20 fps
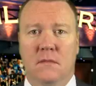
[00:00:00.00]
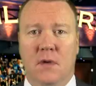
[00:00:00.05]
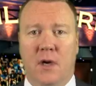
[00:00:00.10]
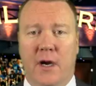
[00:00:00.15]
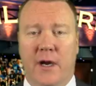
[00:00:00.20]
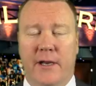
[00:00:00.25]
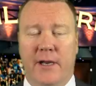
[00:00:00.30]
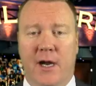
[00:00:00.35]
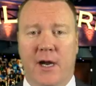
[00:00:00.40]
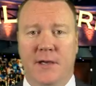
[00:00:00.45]

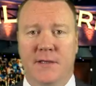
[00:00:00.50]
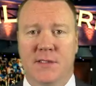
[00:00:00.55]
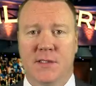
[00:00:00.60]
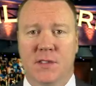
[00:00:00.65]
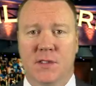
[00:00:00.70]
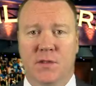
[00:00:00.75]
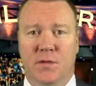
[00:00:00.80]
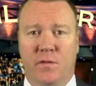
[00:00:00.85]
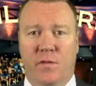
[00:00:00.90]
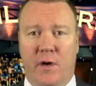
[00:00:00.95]
Hi guys,
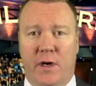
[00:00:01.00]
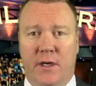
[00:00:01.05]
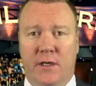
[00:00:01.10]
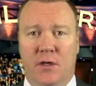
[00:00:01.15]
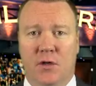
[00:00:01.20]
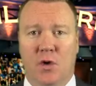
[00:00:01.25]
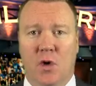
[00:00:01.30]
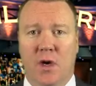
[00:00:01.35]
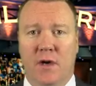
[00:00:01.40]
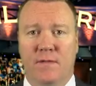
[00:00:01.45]
this is
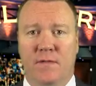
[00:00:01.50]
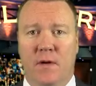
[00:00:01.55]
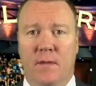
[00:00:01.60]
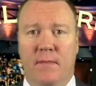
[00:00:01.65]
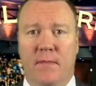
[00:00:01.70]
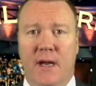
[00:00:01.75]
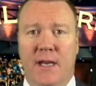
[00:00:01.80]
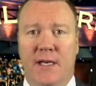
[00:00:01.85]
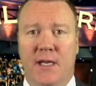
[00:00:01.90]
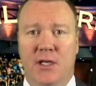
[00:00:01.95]
Vernon Croy for
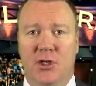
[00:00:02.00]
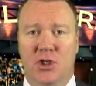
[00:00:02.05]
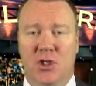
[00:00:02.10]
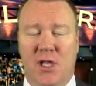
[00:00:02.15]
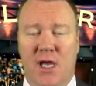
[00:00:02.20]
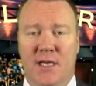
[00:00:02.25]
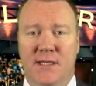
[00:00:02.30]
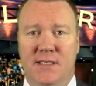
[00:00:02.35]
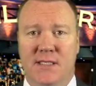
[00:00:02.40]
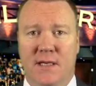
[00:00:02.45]
Monday,
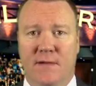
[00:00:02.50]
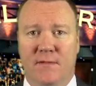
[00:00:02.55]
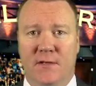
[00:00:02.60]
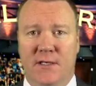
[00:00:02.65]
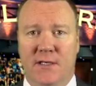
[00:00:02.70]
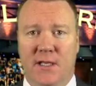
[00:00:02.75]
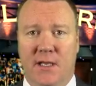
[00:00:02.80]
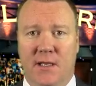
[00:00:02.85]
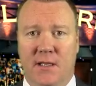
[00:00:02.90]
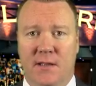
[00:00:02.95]
July
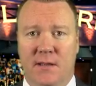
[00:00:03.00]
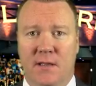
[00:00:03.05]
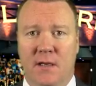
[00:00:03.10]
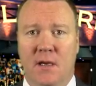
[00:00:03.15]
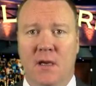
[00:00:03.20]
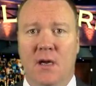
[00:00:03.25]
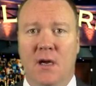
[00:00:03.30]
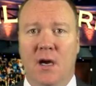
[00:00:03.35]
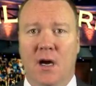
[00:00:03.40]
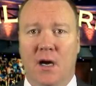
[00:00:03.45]
17th.
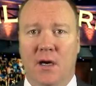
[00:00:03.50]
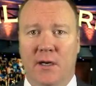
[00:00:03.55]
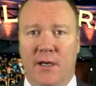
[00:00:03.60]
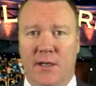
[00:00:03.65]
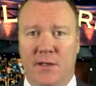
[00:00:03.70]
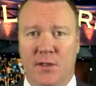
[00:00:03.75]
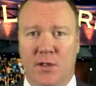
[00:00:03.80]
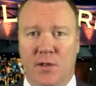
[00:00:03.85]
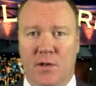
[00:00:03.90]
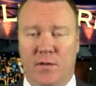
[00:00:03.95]
I'll
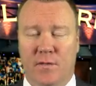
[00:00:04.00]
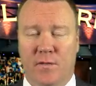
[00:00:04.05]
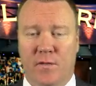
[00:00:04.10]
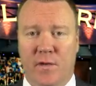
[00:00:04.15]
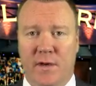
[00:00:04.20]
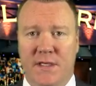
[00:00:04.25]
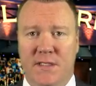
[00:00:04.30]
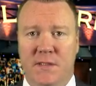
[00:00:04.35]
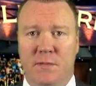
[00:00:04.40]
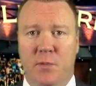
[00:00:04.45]
get to your
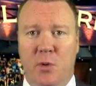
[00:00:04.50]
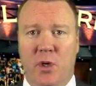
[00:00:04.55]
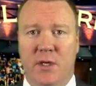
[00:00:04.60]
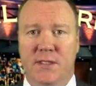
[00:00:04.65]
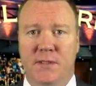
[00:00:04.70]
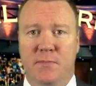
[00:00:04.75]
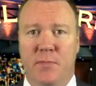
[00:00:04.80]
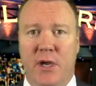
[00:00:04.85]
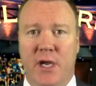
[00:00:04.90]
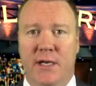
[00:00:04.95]
free
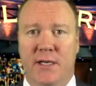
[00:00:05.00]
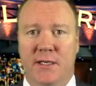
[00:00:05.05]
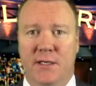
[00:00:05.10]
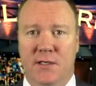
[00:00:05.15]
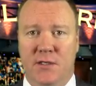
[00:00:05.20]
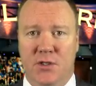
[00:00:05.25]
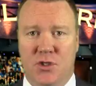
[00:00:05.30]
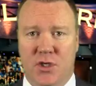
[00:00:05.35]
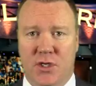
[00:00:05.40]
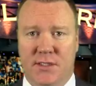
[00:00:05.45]
sports pack
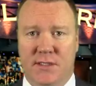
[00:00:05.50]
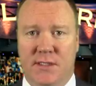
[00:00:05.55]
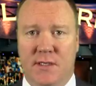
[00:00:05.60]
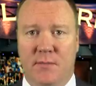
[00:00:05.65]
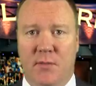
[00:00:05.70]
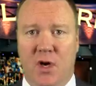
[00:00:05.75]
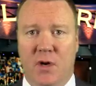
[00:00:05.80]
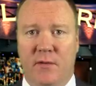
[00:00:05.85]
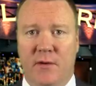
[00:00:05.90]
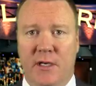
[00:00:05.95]
in just a
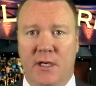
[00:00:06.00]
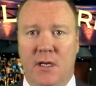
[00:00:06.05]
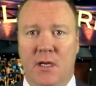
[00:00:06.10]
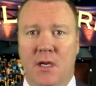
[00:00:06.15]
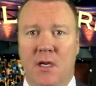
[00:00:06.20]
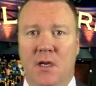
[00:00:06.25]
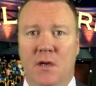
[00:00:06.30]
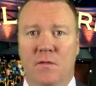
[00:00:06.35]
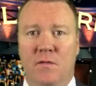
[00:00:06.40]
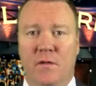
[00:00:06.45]
moment.
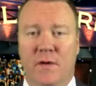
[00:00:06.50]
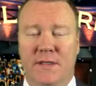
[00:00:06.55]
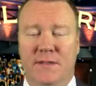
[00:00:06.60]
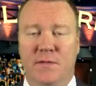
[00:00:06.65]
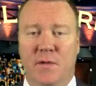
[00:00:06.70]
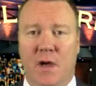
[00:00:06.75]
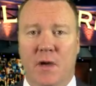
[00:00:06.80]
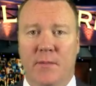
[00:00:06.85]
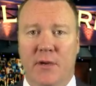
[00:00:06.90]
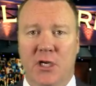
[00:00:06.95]
First
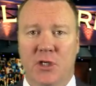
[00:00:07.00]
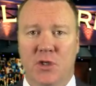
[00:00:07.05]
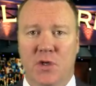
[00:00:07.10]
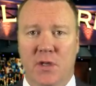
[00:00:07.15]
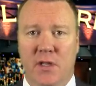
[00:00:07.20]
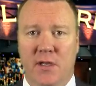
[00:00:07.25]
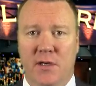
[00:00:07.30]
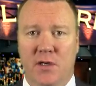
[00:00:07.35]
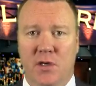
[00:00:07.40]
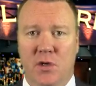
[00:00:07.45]
of all, make
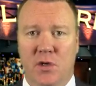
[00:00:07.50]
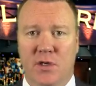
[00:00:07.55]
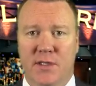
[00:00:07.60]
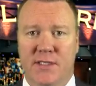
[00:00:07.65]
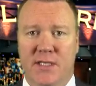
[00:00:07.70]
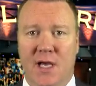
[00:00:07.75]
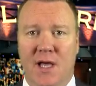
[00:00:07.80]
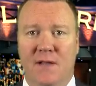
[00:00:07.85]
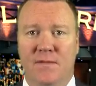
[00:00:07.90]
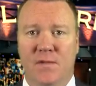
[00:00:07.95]
sure that you do
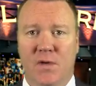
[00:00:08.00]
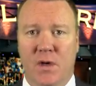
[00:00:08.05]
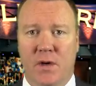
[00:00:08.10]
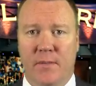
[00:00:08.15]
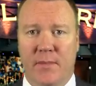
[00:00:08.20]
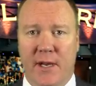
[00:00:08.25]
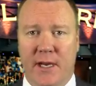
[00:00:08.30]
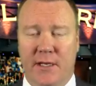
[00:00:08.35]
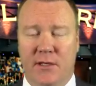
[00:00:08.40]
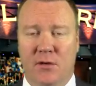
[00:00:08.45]
yourself and your
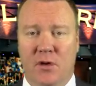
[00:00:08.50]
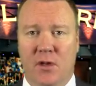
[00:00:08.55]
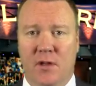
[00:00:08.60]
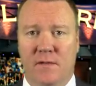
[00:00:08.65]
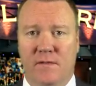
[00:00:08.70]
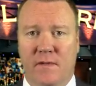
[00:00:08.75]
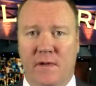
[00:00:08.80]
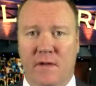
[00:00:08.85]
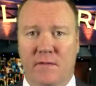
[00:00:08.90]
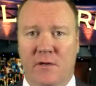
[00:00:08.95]

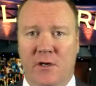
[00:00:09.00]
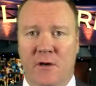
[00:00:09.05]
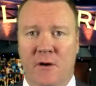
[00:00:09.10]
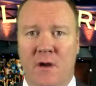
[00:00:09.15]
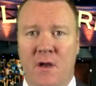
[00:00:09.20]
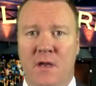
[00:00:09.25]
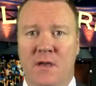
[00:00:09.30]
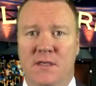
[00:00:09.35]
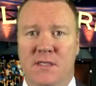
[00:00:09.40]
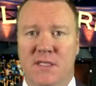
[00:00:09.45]
bankroll a
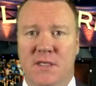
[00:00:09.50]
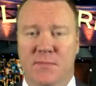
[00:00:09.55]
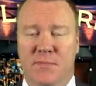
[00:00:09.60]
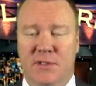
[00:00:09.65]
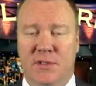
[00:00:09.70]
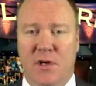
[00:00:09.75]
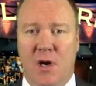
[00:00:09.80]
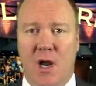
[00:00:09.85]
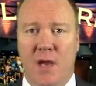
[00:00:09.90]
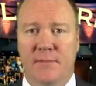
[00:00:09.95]
favor.
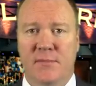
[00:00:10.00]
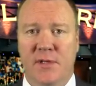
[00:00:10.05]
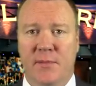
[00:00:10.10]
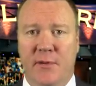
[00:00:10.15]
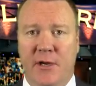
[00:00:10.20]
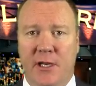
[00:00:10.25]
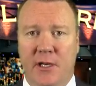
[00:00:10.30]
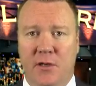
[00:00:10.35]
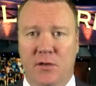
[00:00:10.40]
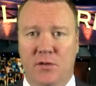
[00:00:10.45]
Subscribe to
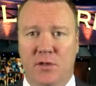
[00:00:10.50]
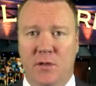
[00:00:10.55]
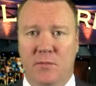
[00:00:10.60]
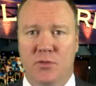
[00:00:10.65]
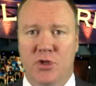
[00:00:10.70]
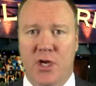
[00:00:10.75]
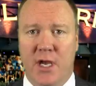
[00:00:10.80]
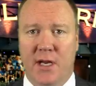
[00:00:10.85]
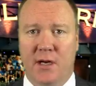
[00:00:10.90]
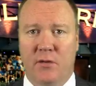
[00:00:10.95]
my
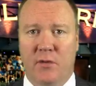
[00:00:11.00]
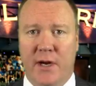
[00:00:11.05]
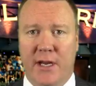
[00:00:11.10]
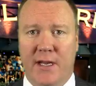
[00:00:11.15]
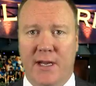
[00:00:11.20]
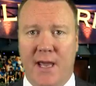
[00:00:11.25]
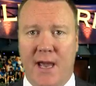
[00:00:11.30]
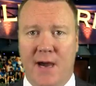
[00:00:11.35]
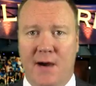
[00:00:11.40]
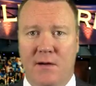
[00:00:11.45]
YouTube channel
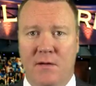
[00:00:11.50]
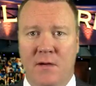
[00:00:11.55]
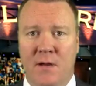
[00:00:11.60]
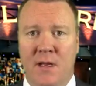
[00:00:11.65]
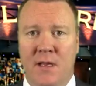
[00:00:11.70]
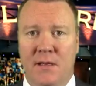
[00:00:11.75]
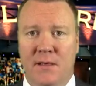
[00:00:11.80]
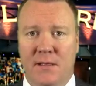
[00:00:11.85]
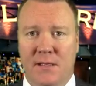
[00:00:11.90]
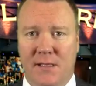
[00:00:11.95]
right
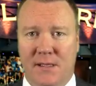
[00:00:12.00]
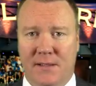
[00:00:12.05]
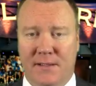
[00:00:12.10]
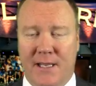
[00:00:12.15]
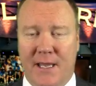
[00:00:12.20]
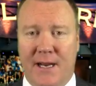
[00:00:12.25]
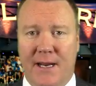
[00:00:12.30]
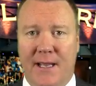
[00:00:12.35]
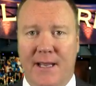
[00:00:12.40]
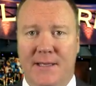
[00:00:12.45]
now. You'll
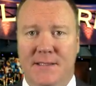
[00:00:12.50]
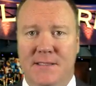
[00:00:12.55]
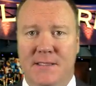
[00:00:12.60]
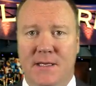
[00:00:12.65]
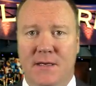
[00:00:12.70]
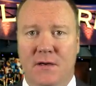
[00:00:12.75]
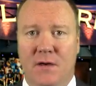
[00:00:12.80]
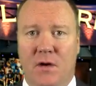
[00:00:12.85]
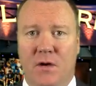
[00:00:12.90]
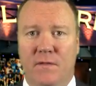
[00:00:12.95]
get an
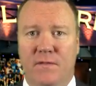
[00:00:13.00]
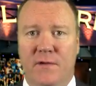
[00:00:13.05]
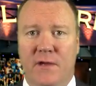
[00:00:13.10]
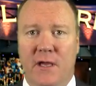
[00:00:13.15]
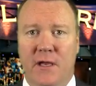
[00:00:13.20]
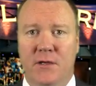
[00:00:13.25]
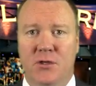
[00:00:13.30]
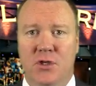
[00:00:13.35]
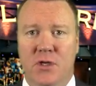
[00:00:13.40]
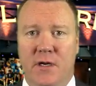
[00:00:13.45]
instant
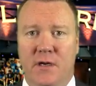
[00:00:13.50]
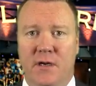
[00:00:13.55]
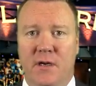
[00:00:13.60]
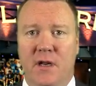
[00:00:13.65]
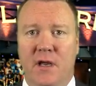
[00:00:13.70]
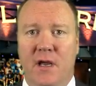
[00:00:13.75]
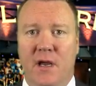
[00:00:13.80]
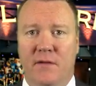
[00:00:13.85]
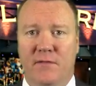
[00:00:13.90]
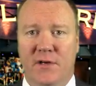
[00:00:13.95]
notification
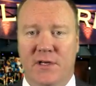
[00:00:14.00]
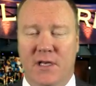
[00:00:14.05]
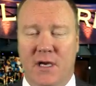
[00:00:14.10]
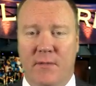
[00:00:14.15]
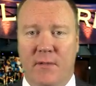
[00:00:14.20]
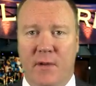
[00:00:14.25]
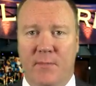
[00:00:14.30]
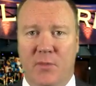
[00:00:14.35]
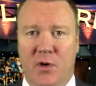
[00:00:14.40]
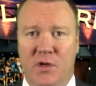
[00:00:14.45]
every
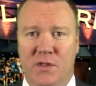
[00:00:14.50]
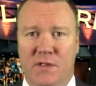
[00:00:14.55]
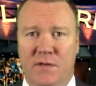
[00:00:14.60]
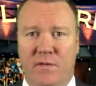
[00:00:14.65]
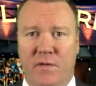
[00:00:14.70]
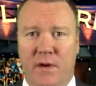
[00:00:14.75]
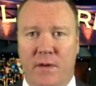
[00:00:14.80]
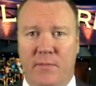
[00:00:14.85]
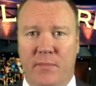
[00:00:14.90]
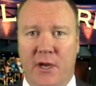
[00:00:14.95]
time I post a
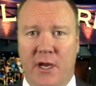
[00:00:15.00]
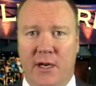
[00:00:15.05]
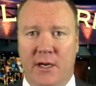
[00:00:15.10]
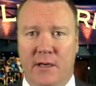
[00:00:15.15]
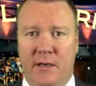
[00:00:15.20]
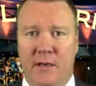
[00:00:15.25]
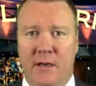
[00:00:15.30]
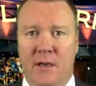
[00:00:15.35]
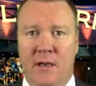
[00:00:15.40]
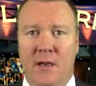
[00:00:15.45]
free
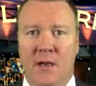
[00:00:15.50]
pack.